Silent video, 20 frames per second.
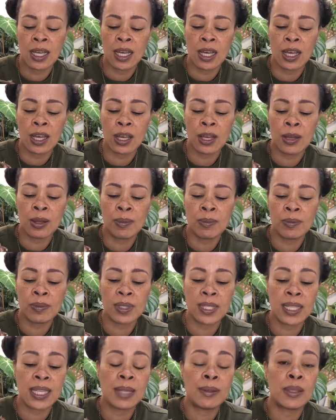
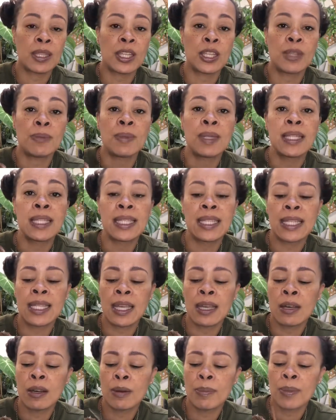to keep the humidity
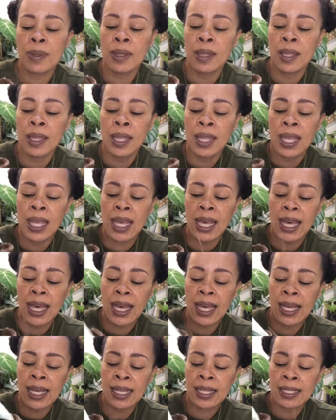up,
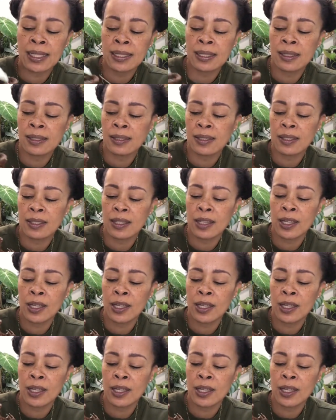and